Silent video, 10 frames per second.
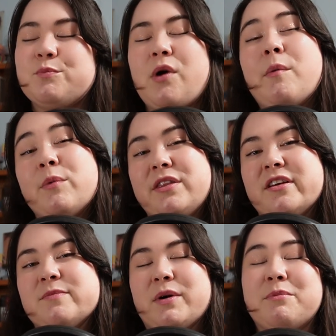is probably
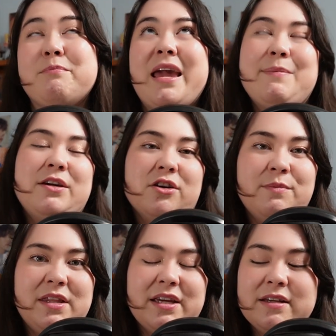this, but maybe could
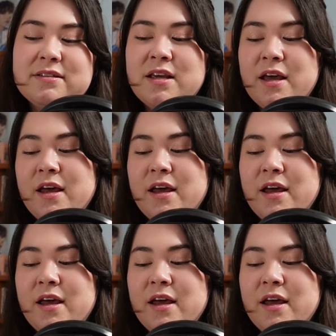be this.